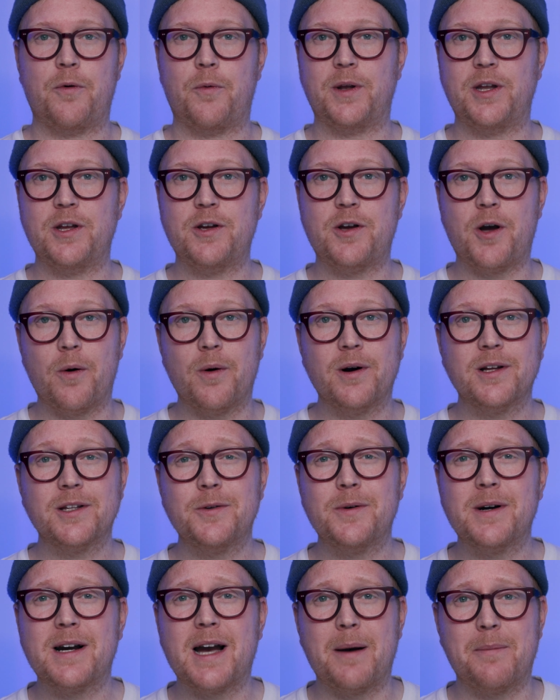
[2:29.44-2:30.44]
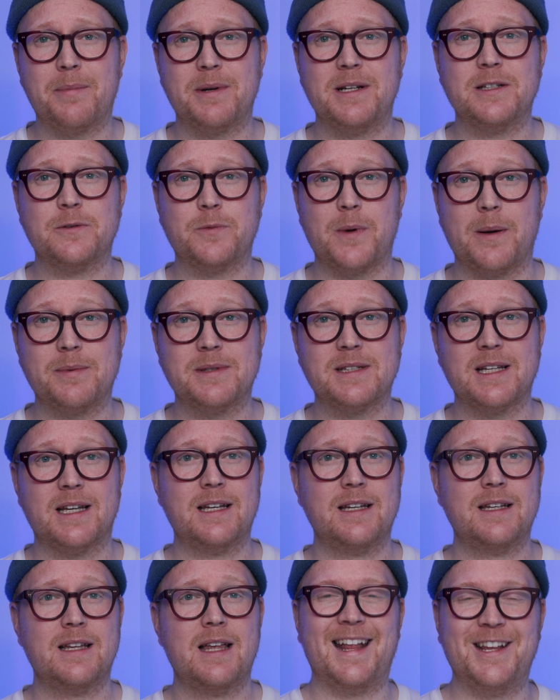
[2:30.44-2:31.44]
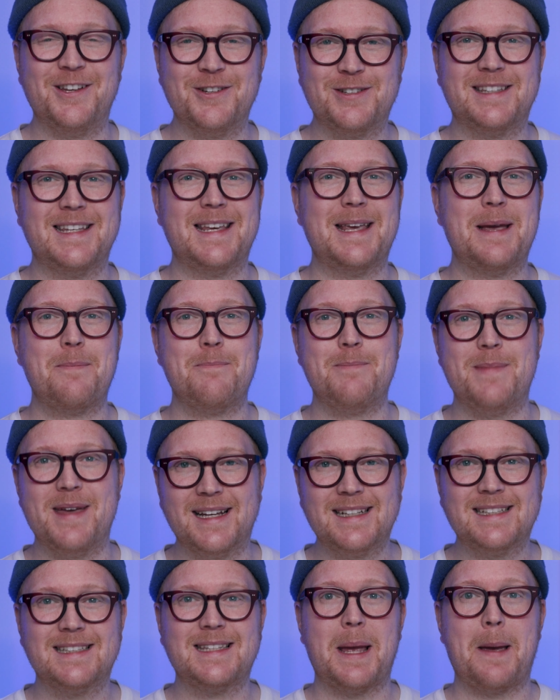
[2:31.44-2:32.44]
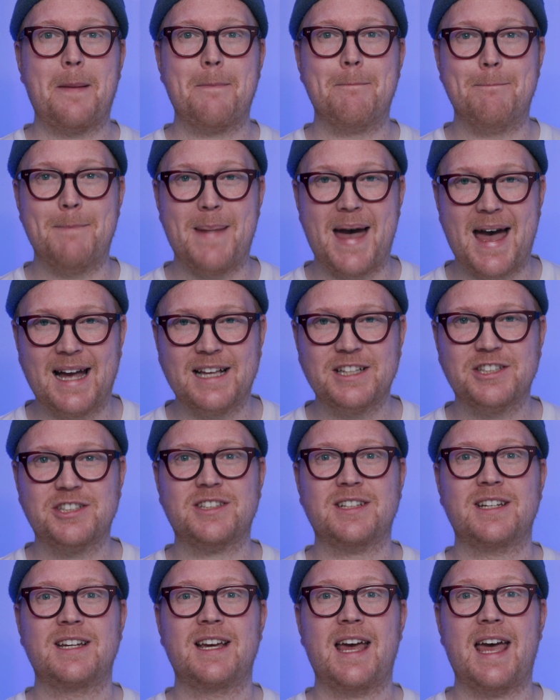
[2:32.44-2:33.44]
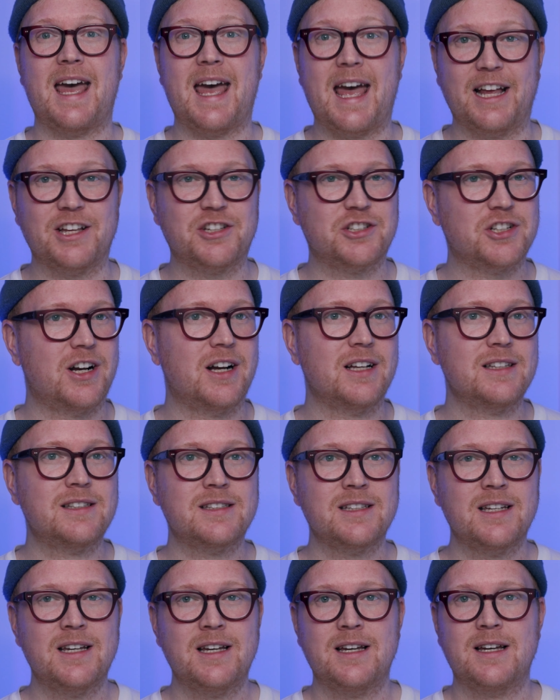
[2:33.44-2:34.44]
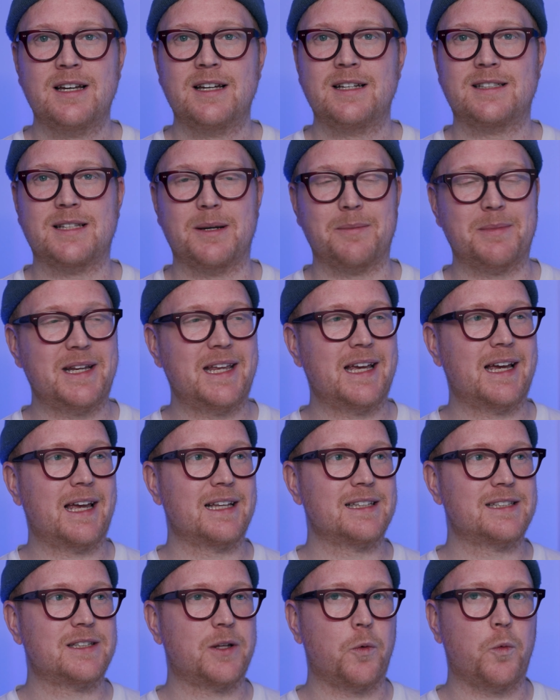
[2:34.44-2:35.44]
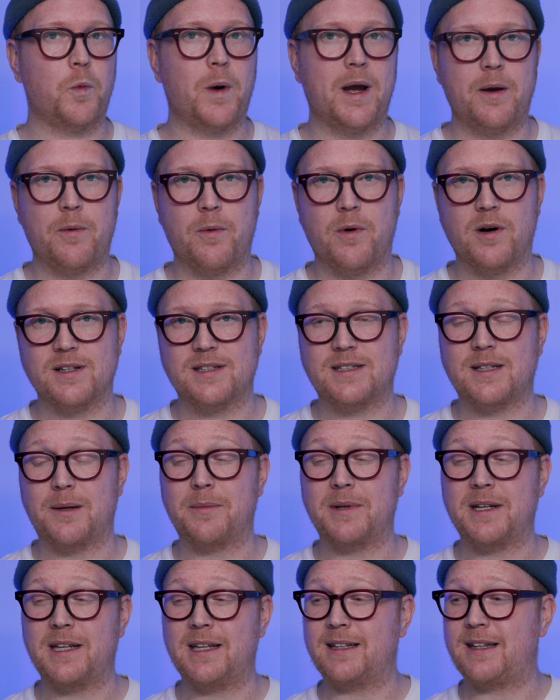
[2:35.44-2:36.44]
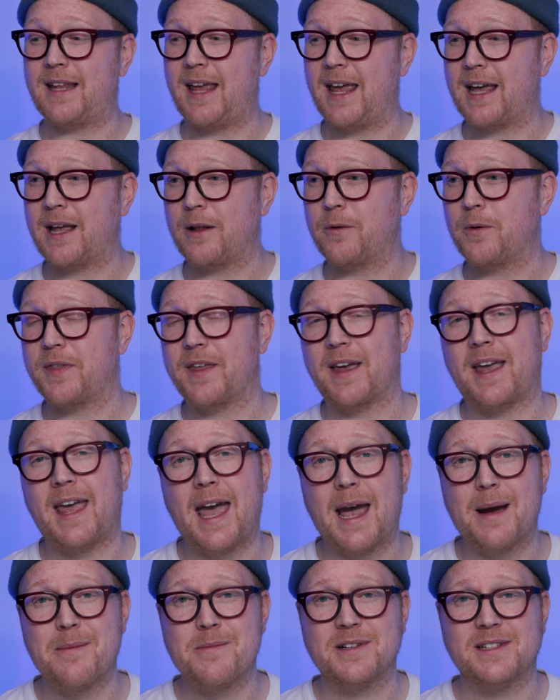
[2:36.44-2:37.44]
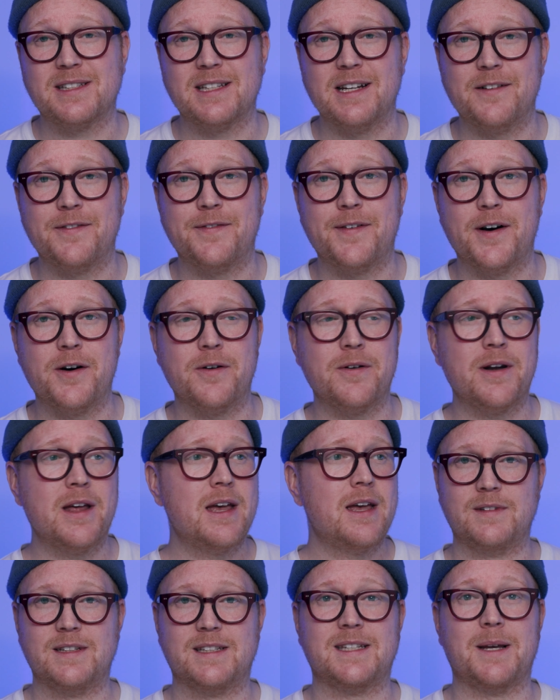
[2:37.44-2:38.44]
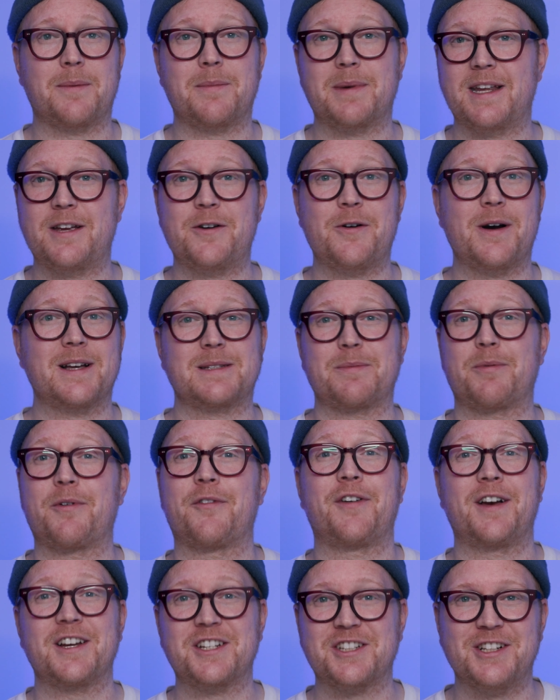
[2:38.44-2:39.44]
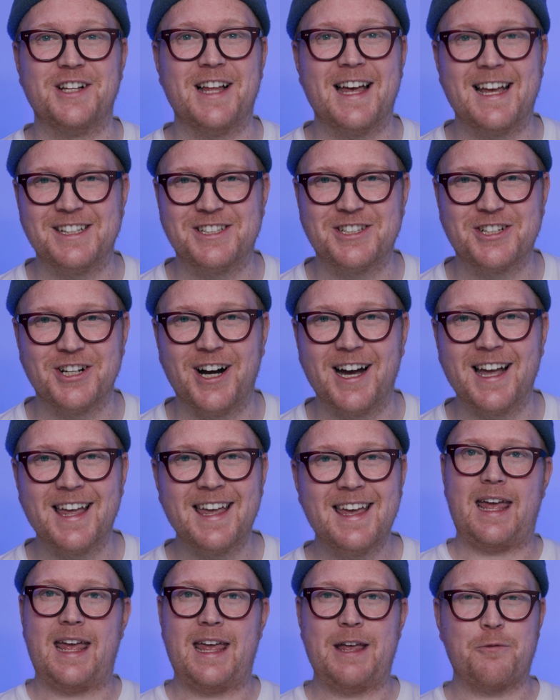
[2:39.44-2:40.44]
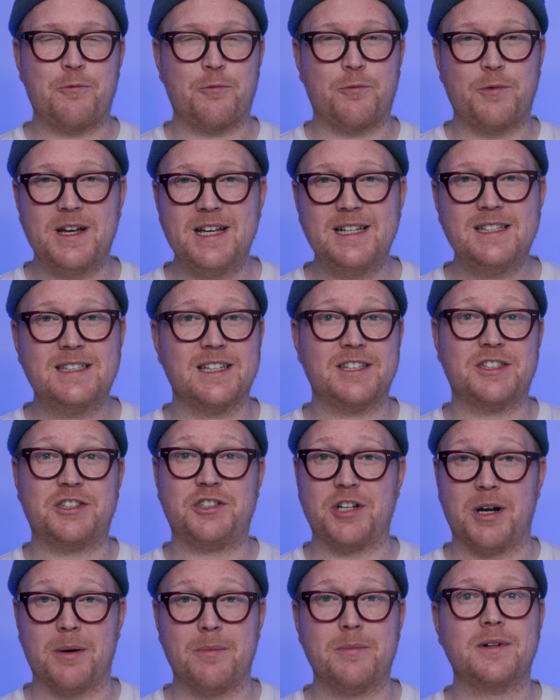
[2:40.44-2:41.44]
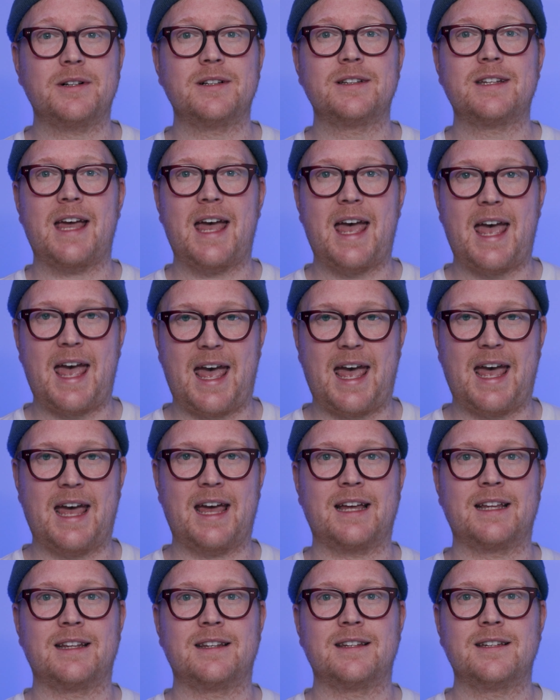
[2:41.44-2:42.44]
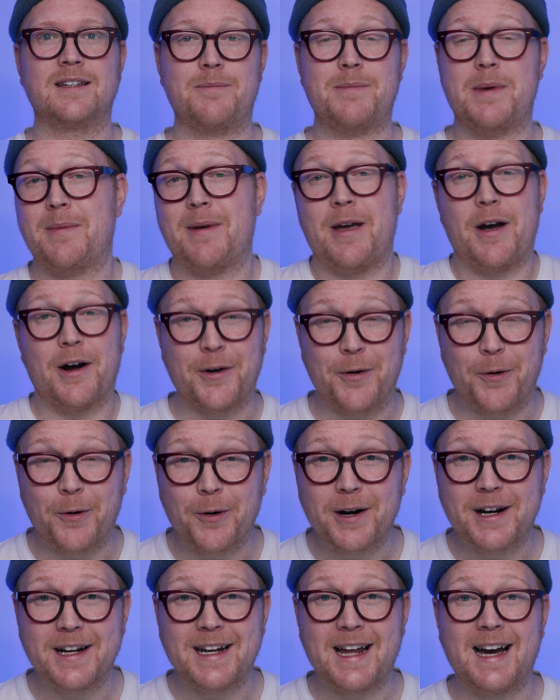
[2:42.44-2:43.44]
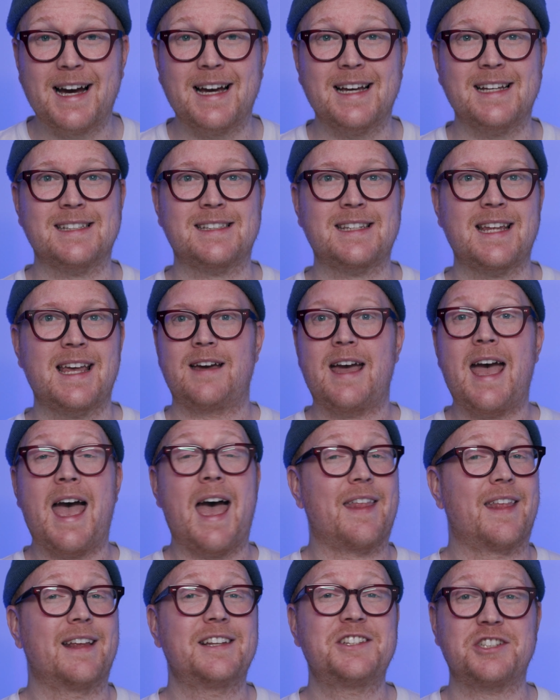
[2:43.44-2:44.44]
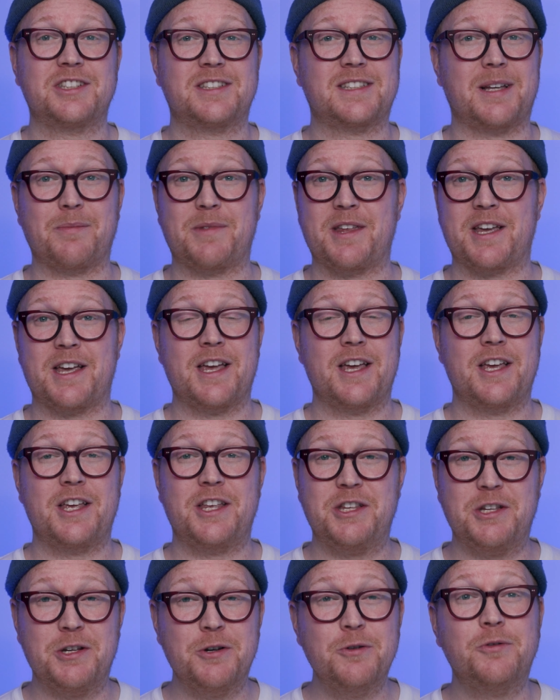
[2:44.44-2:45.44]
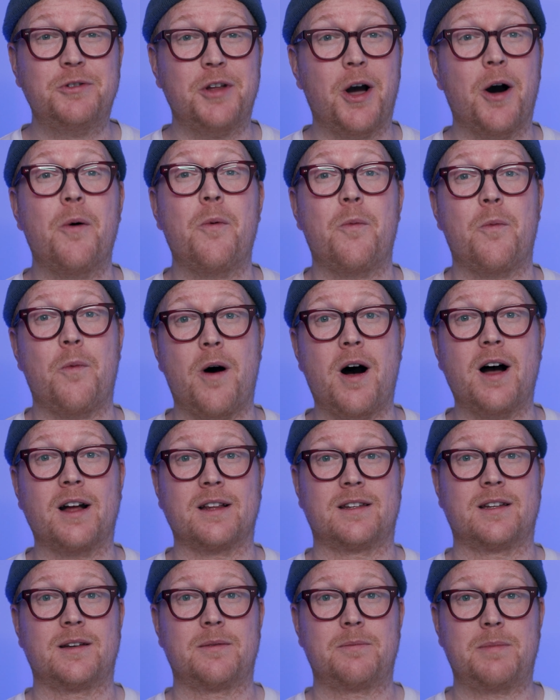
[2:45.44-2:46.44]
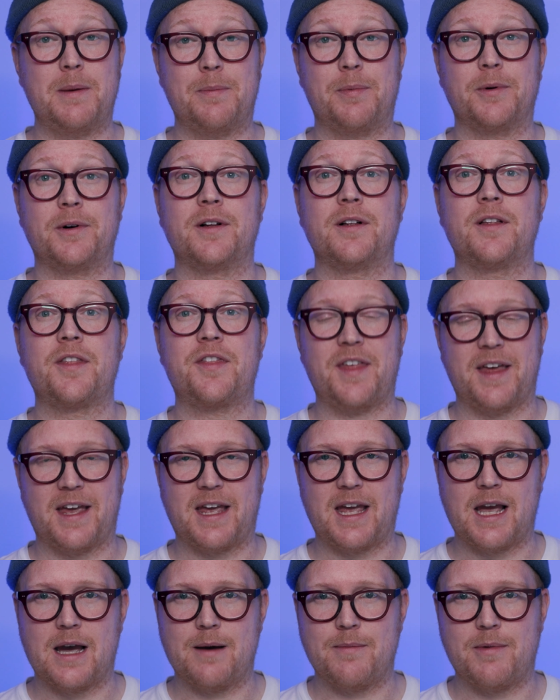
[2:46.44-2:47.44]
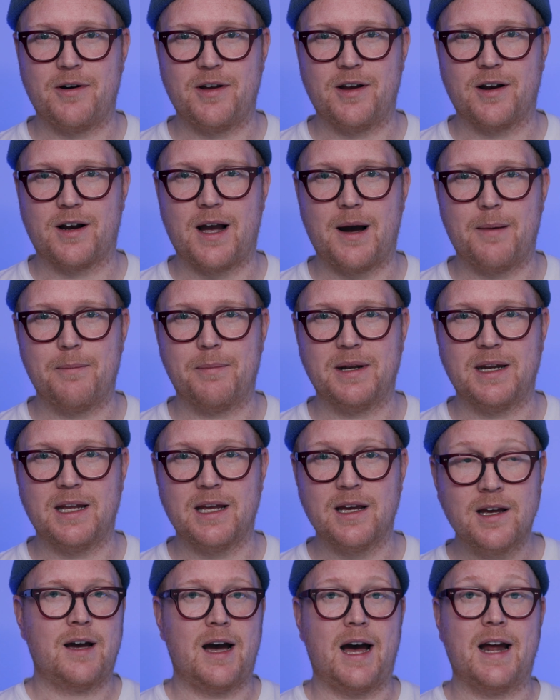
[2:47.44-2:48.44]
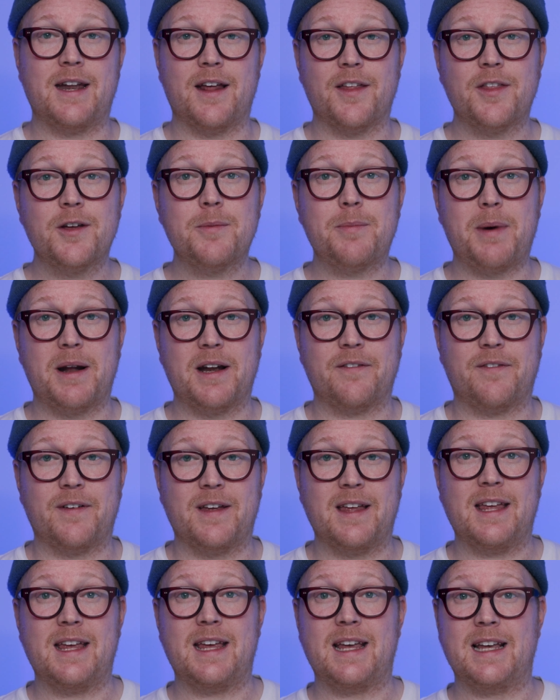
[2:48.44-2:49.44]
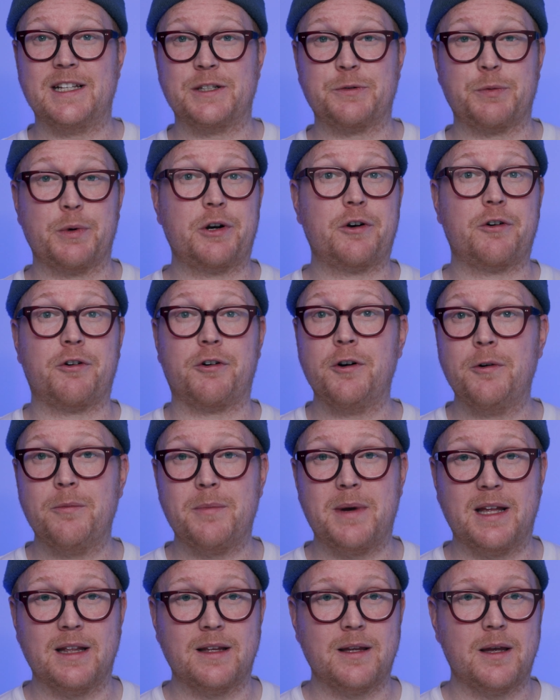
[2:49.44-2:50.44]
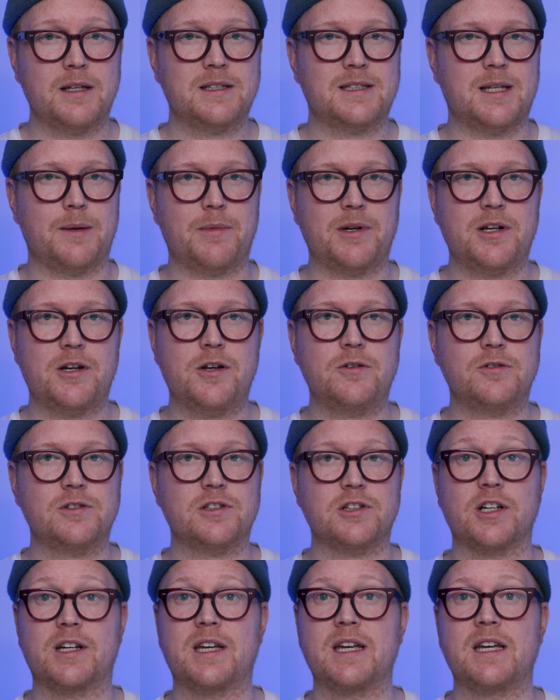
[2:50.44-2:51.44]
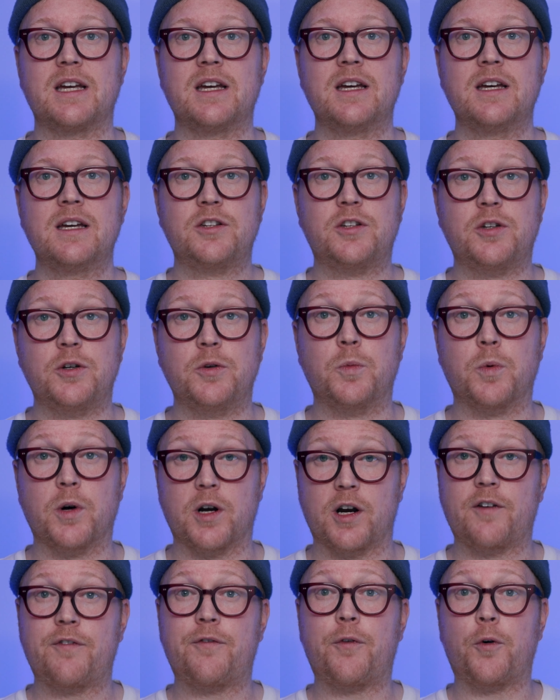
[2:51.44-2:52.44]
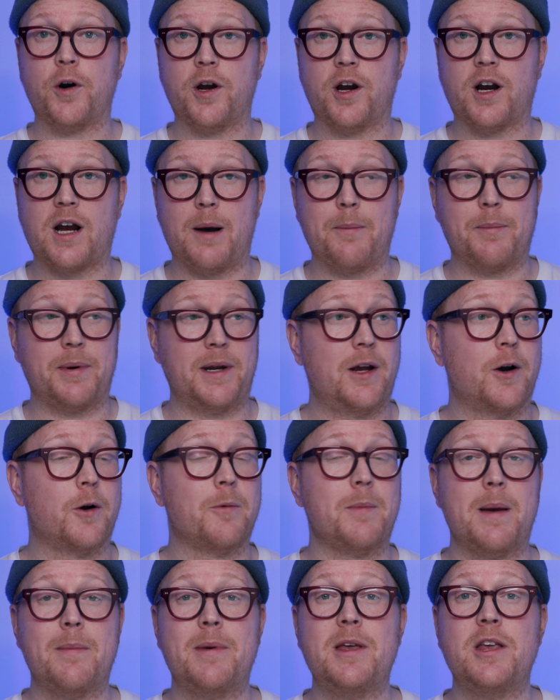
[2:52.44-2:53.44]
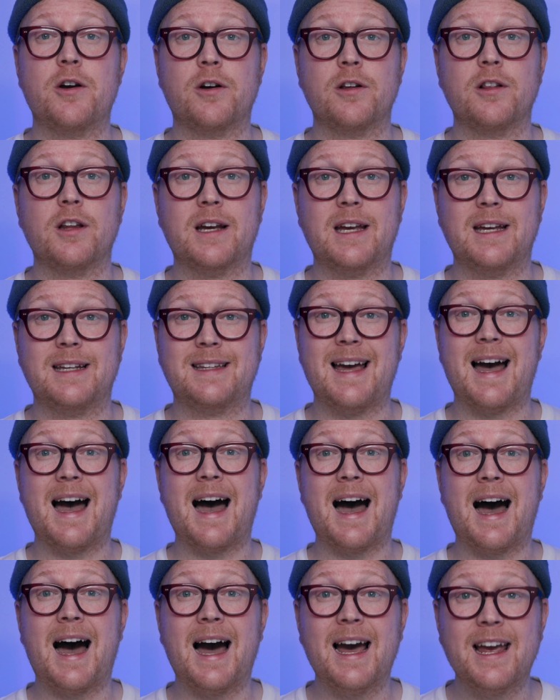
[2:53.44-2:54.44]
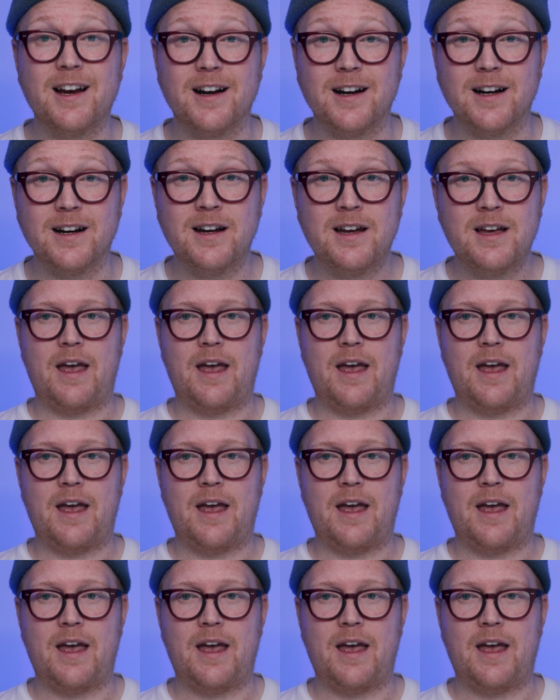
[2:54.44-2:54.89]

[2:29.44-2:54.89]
When you go onto a company's website and you see mixed, matched headshots, somebody against a white wall, somebody taken with a camera cell phone, somebody who has a professional headshot, it reads as jumbled and maybe unorganized, and that's just something you don't want people thinking about your company. Another benefit is recruitment. Someone who's looking to work for your company, or maybe you're looking to hire.